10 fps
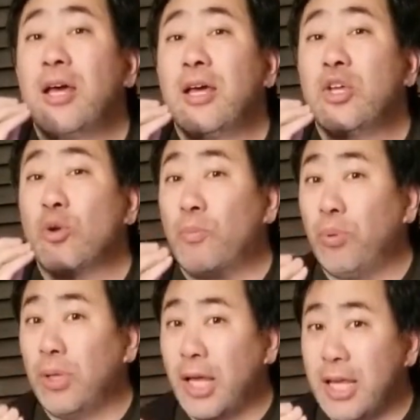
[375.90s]
Your
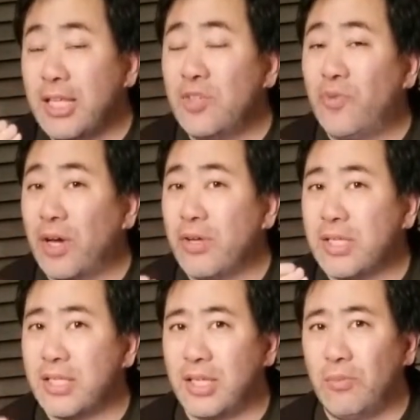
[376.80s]
blood is very
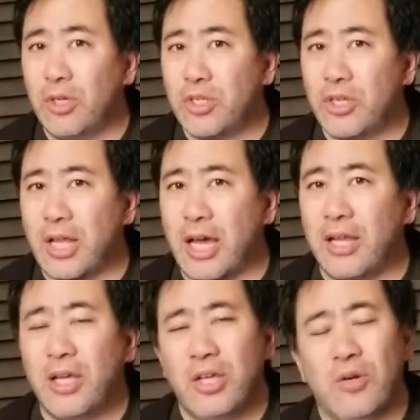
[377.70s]
similar to that.
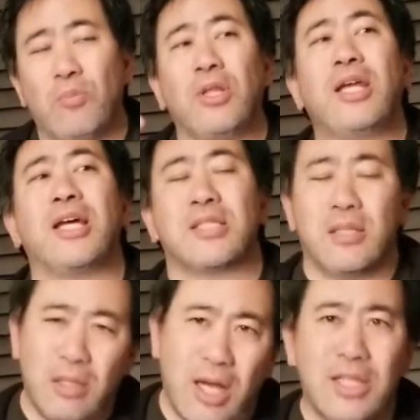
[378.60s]
Your blood has
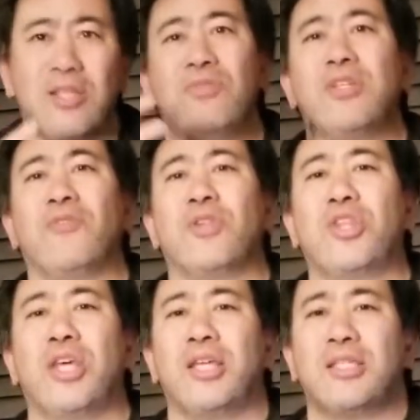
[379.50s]
lots of different
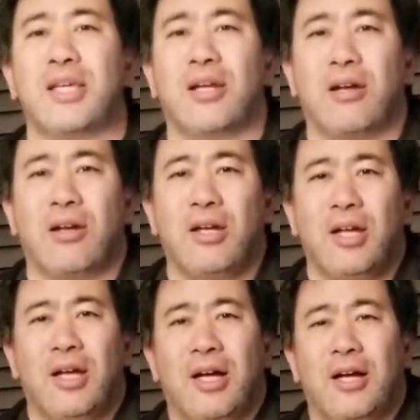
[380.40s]
things that are
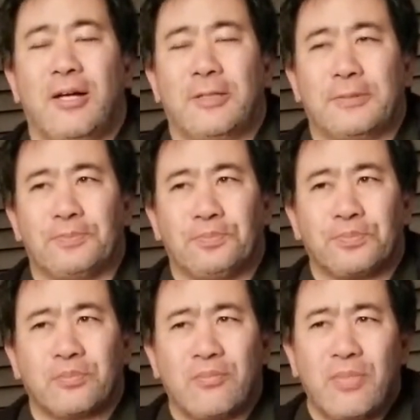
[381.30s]
um,
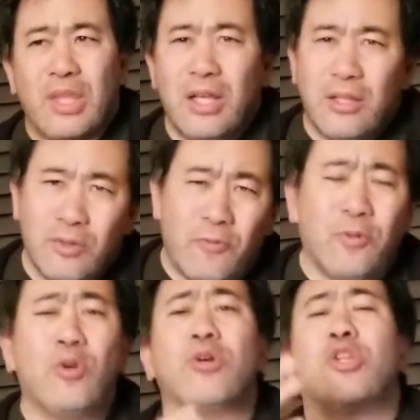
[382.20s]

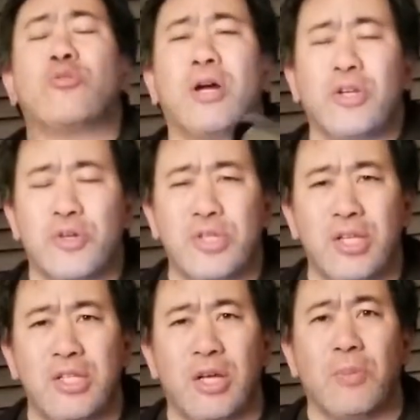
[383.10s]
flowing throughout your
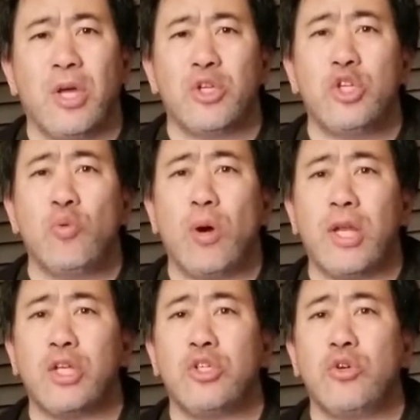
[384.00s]
system. You want to
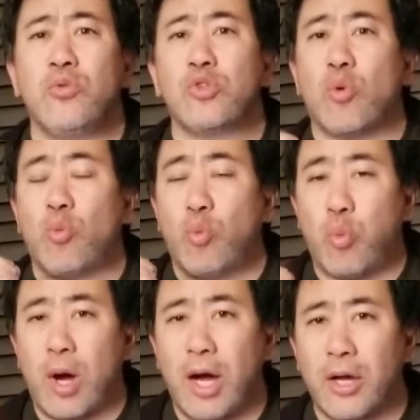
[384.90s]
use
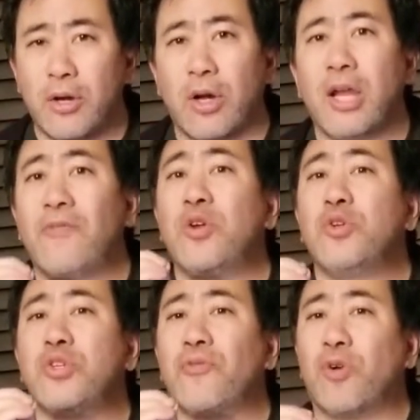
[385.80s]
water if you're
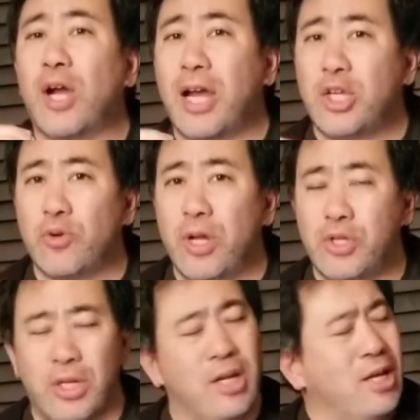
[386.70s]
using it for
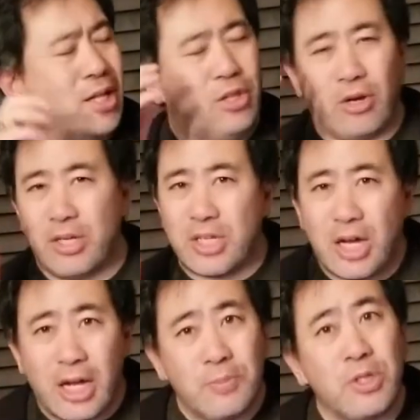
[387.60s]
hydration. There are
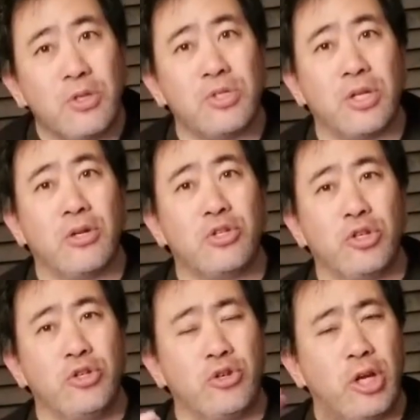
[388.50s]
times to use energy
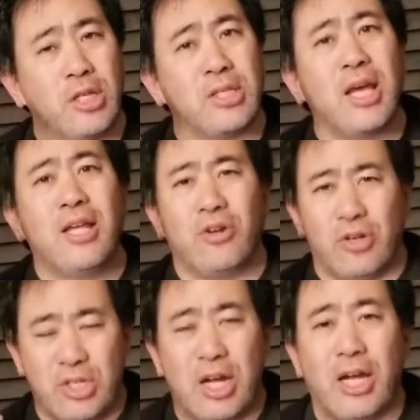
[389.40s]
drinks. There is
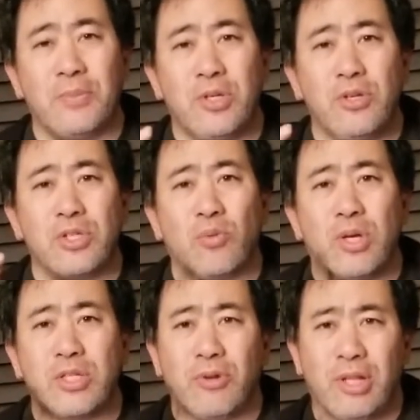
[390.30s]
time to use the ones
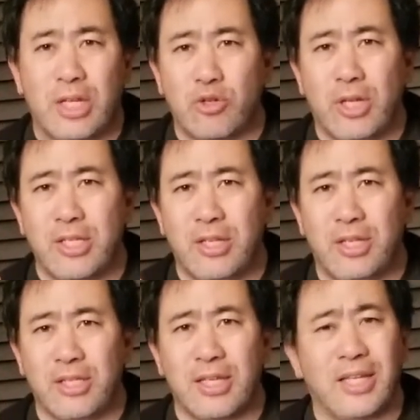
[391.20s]
with electrolytes and
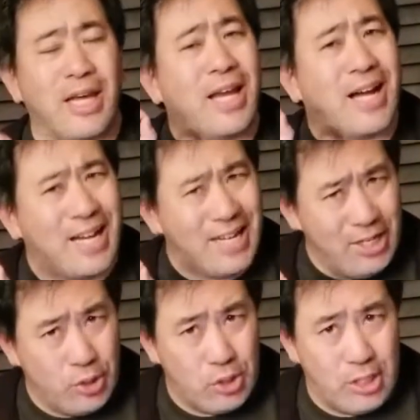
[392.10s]
things like that. I
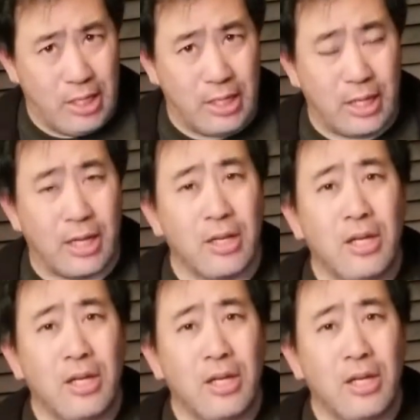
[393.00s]
understand that.